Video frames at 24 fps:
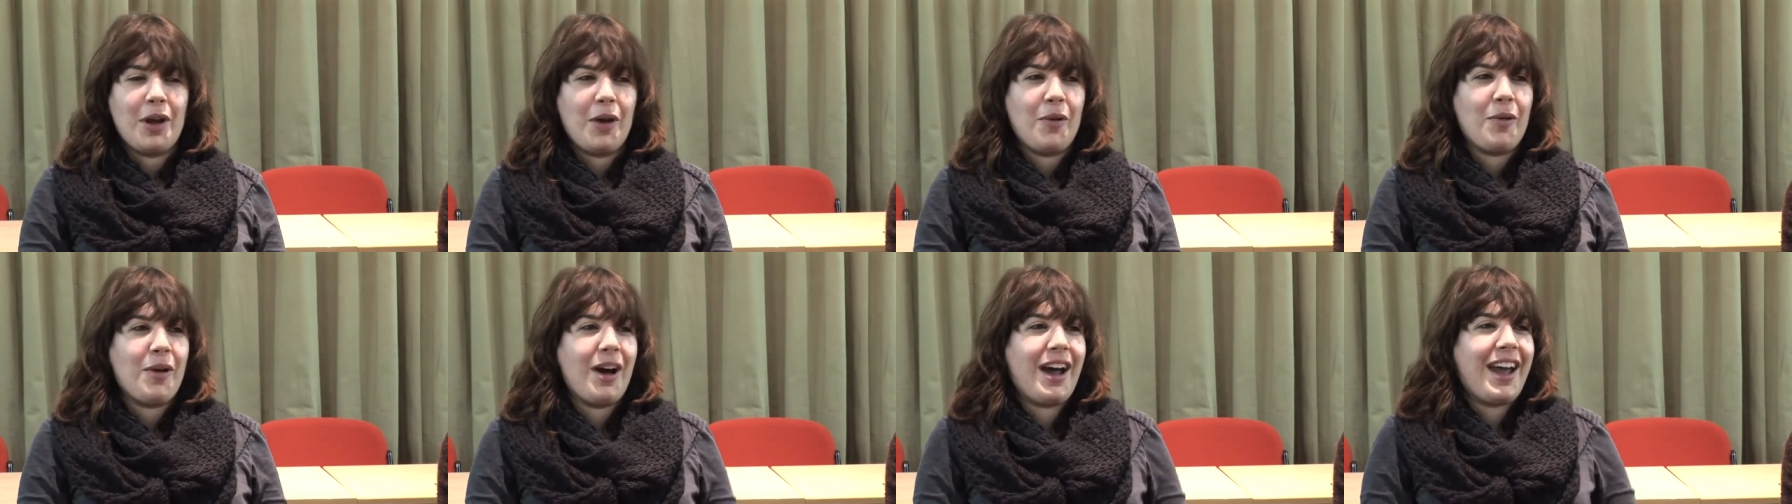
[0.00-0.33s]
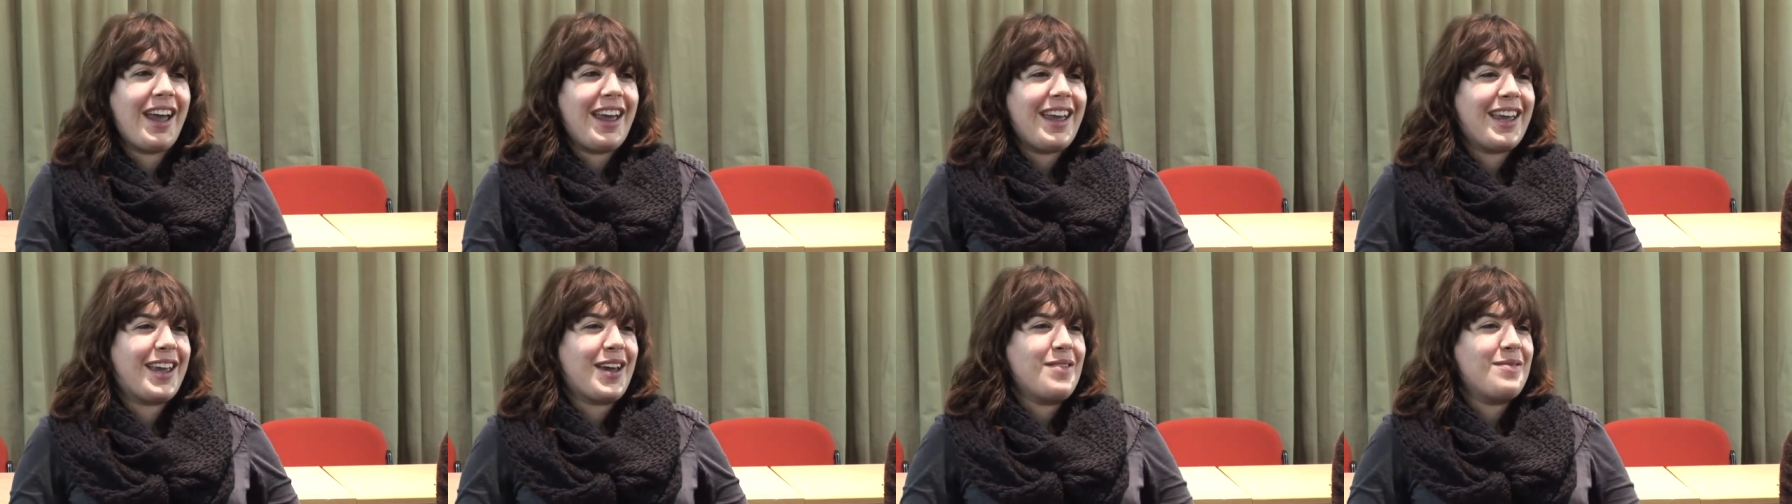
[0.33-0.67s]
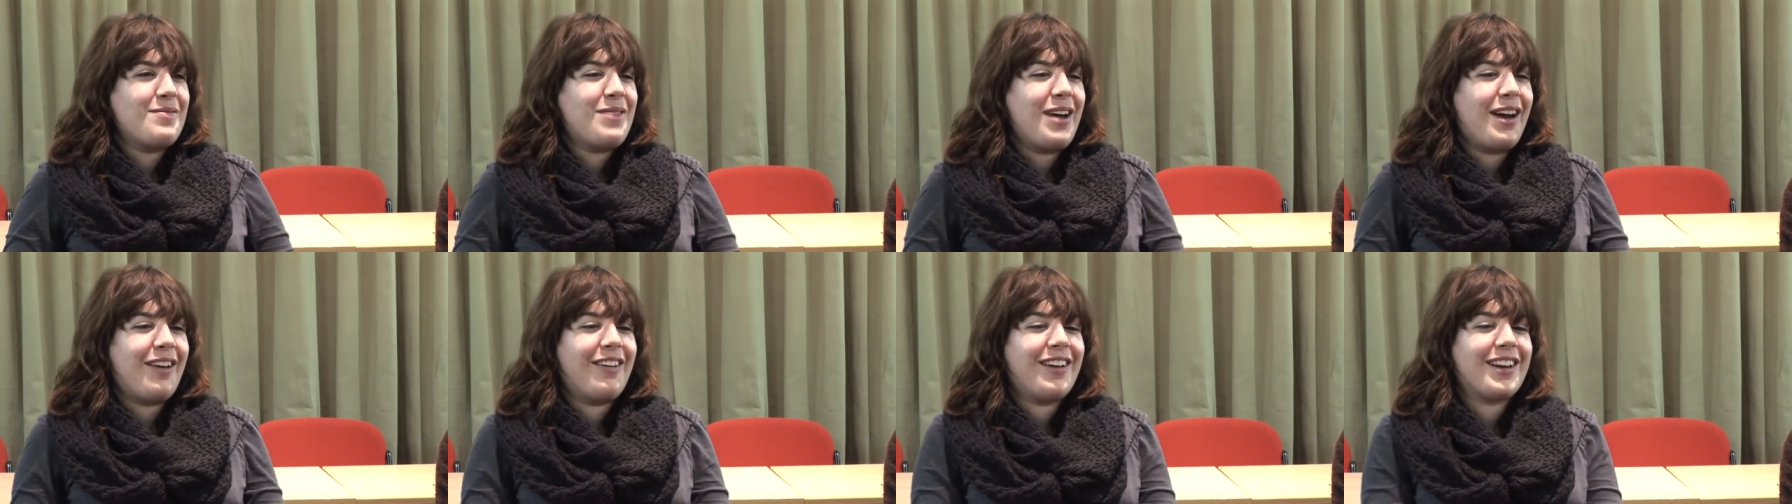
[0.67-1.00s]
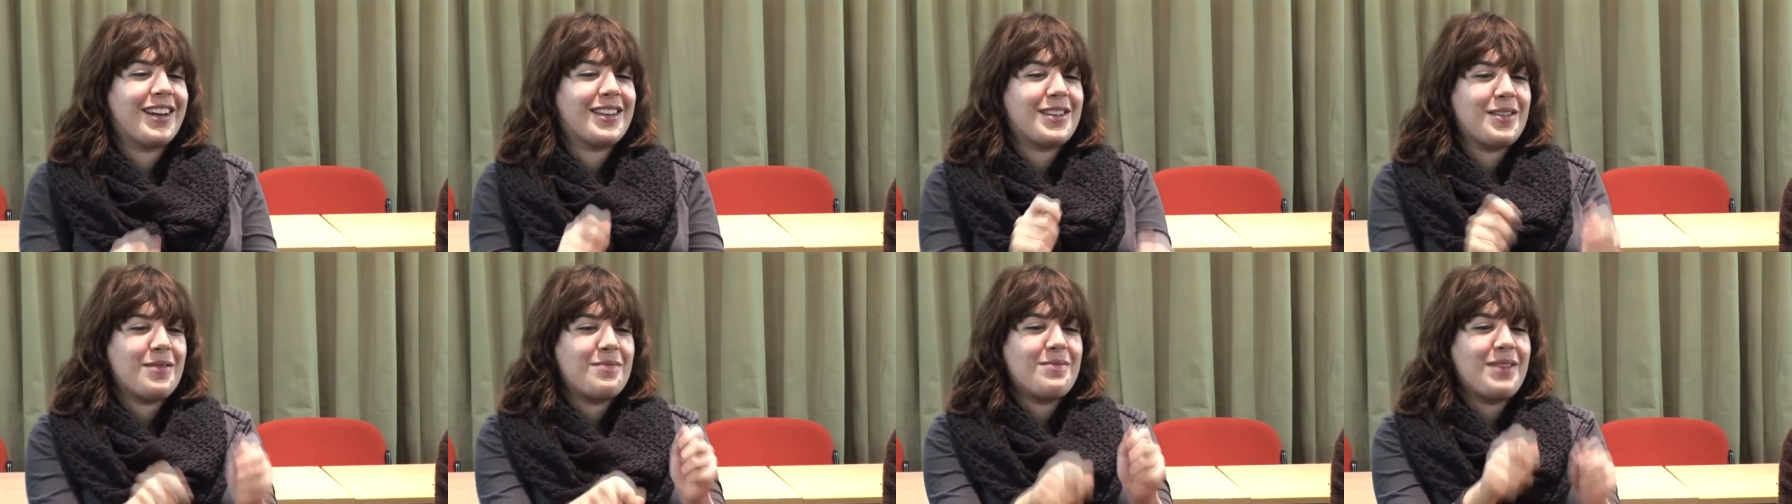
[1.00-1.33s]
away comparing
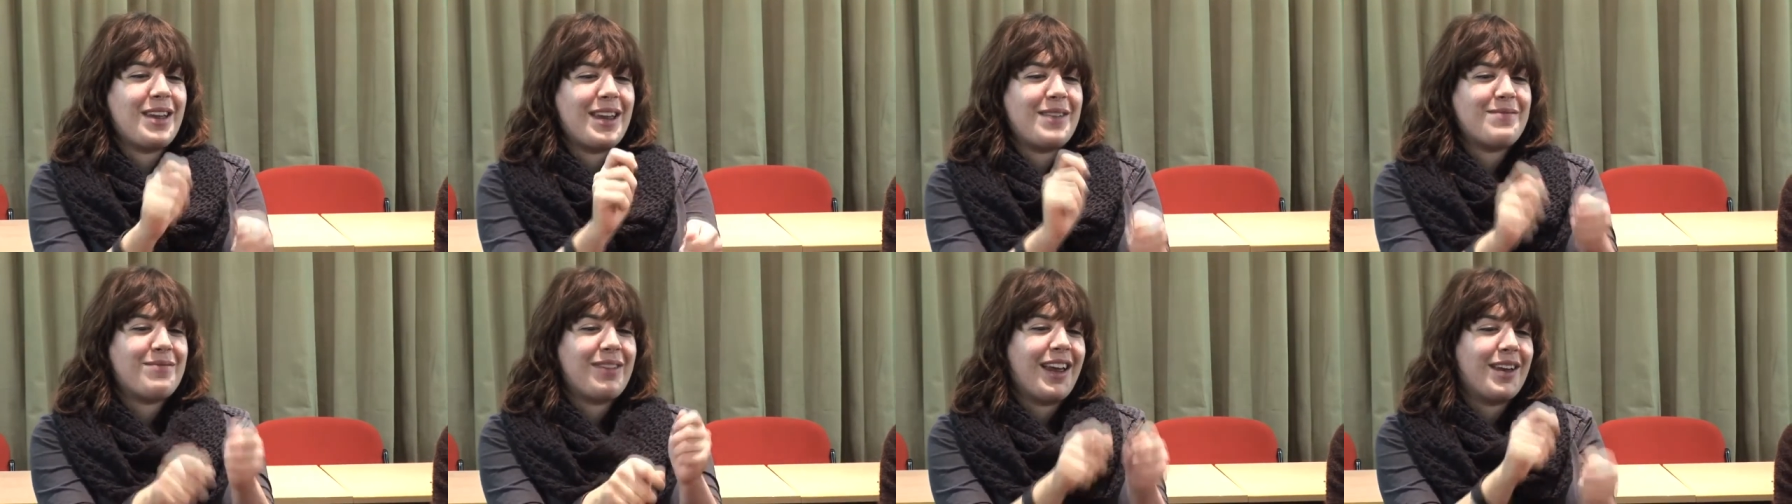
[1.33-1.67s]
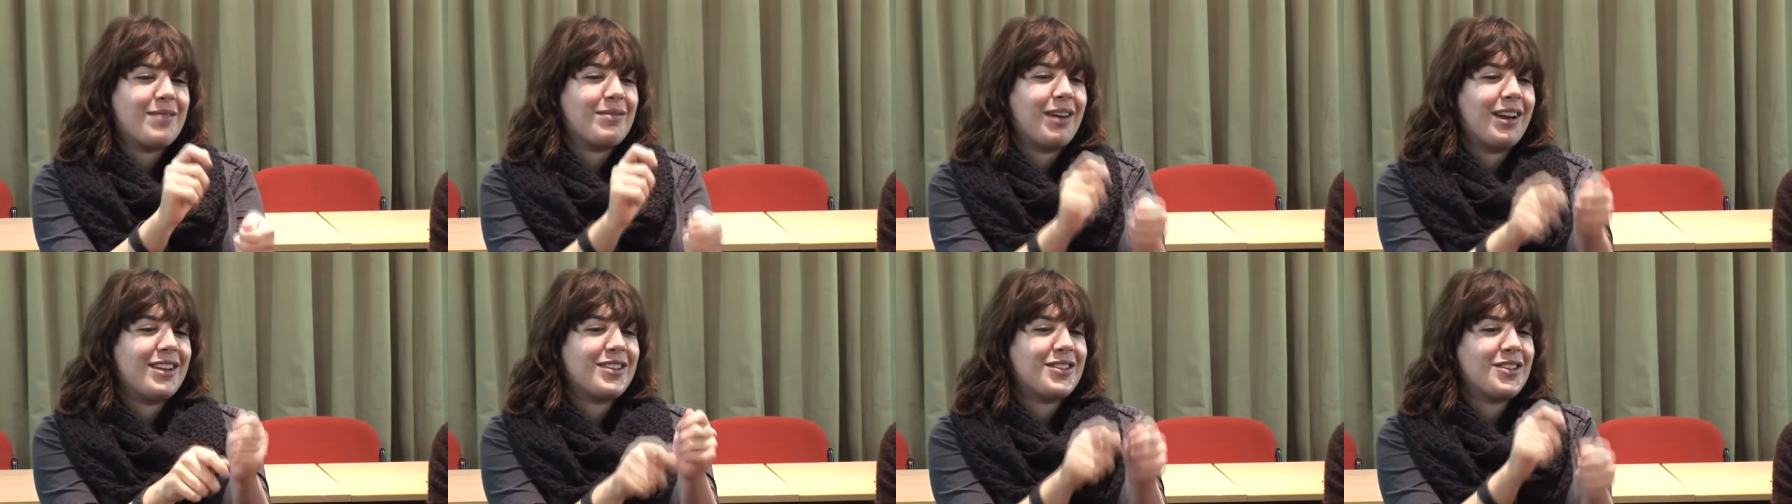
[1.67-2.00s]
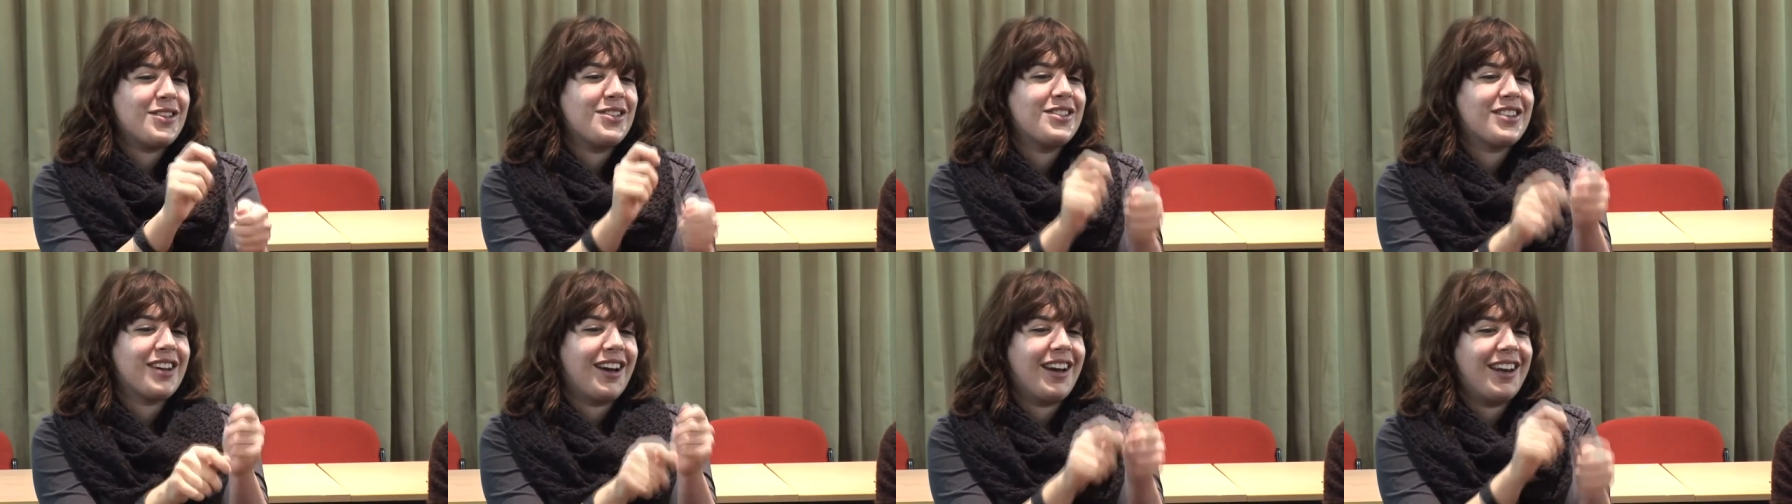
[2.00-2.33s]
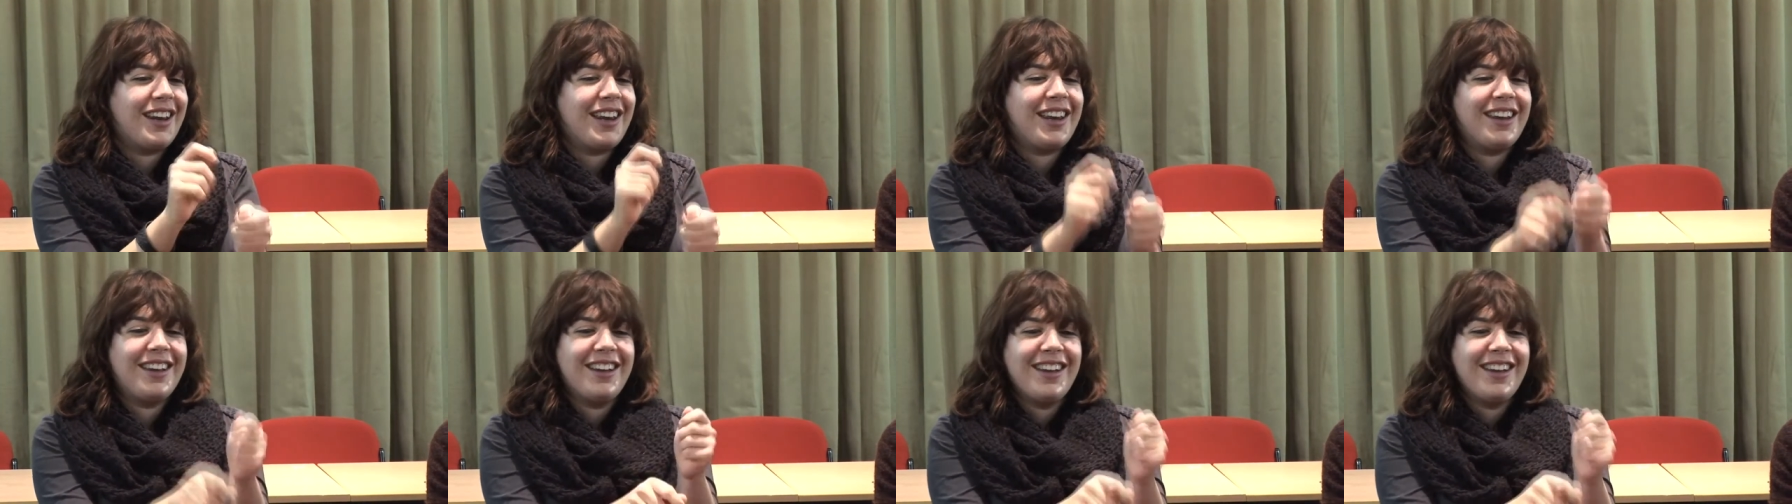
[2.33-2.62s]
to me playing my two tiny,